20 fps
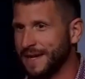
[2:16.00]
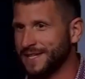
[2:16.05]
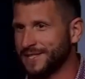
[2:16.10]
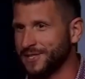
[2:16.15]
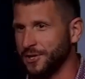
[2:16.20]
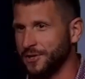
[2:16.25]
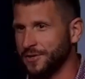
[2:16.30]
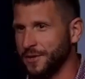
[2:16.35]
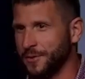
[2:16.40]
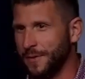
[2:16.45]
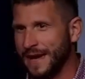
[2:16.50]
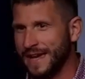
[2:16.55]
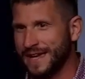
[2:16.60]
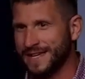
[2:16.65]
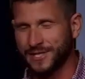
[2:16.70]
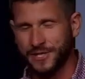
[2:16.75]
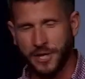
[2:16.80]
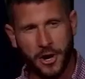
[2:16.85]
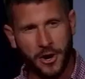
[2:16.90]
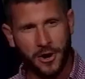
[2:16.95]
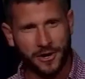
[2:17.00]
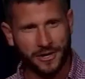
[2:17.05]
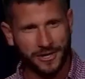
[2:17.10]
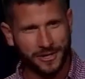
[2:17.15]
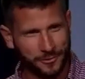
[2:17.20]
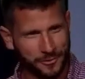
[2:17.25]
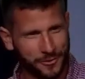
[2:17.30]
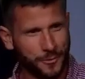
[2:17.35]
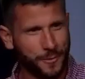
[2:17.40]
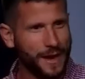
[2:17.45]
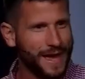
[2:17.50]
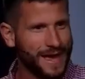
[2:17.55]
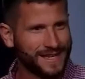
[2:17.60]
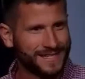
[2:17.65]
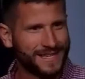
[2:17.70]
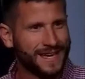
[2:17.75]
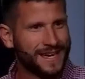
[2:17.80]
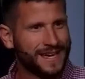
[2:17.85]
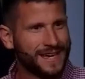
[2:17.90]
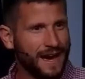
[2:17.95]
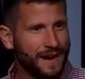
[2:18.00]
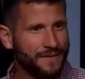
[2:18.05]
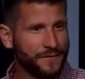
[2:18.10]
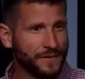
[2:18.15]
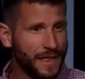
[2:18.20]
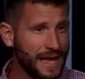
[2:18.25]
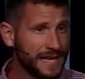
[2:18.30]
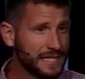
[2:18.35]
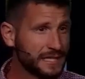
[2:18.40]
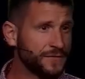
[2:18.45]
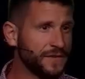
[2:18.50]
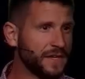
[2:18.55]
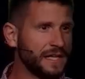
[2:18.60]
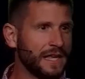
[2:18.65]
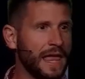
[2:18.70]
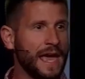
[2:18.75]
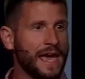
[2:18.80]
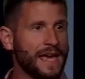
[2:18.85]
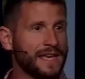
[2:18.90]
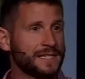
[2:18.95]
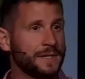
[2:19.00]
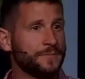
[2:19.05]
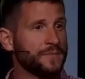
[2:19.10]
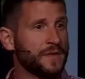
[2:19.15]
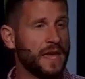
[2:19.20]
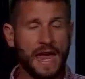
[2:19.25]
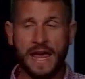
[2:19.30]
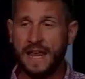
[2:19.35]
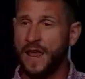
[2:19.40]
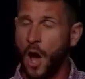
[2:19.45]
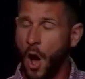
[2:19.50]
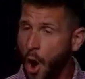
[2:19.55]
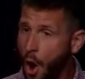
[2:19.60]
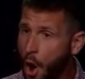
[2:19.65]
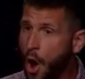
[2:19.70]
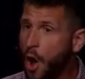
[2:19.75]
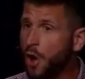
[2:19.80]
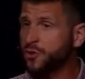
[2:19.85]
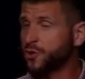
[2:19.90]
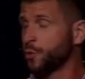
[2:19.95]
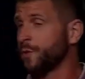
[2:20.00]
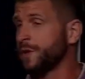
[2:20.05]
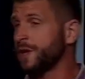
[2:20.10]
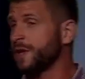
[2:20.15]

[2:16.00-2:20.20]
based on the way it's gone in Northwest, a philosophy class, and all